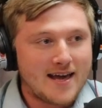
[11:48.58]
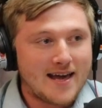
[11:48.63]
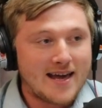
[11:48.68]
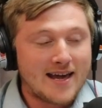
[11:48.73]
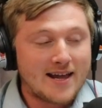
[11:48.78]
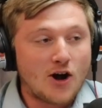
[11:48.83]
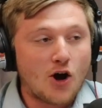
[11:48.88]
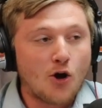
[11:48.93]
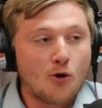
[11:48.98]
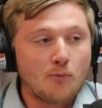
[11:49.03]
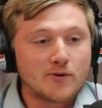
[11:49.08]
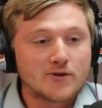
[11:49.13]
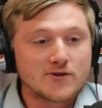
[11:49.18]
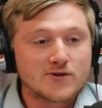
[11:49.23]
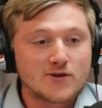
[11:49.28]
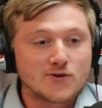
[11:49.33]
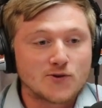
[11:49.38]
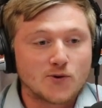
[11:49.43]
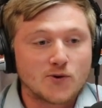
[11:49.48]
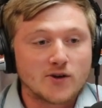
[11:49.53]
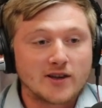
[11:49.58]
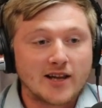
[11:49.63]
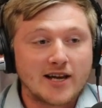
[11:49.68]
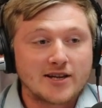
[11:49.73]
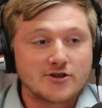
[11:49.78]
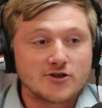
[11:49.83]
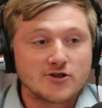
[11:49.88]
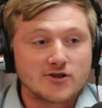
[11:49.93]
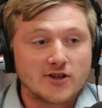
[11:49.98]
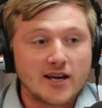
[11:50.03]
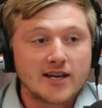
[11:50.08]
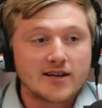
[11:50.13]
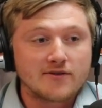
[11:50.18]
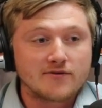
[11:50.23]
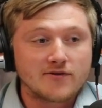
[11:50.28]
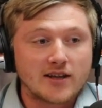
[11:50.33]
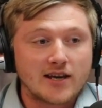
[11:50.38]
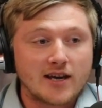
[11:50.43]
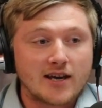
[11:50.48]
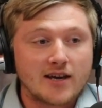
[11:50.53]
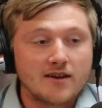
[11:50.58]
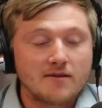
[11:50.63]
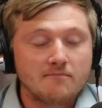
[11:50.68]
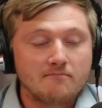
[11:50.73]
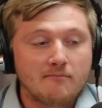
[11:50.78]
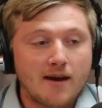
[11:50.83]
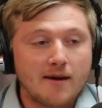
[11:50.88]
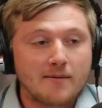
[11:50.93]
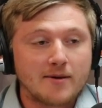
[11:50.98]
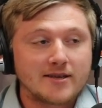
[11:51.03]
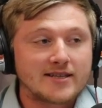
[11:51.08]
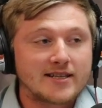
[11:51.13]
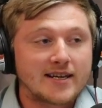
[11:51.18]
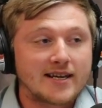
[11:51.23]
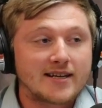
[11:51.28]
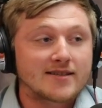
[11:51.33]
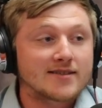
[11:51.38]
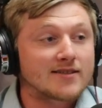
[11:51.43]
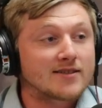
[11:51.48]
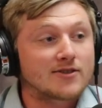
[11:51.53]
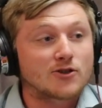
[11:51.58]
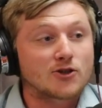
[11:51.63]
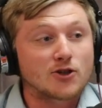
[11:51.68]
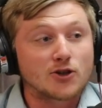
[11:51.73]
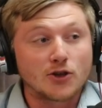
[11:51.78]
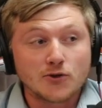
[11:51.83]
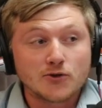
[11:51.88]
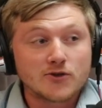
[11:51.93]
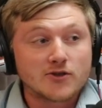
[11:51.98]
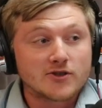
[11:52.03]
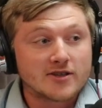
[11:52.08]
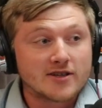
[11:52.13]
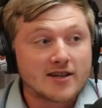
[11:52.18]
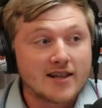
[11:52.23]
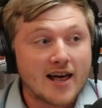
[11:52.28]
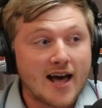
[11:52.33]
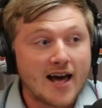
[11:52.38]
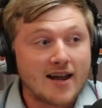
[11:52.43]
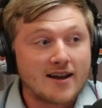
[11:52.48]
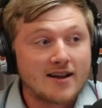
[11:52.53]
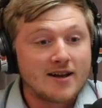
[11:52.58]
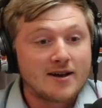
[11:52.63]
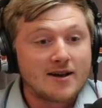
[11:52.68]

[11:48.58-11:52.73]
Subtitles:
It opens the door legislatively, maybe to get us a little closer to that.